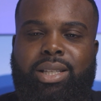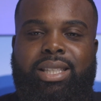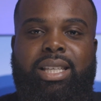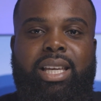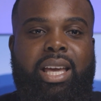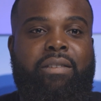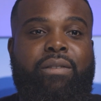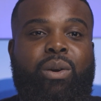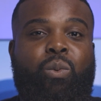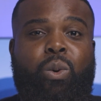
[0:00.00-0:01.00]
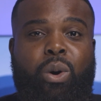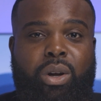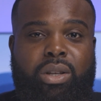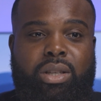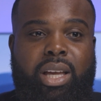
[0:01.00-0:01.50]
See if it
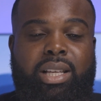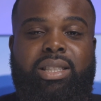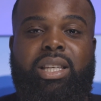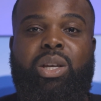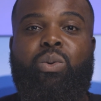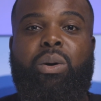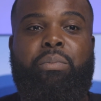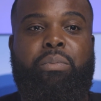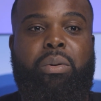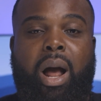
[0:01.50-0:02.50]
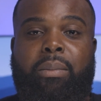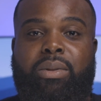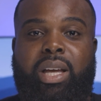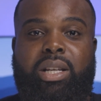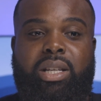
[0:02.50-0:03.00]
works and see what problem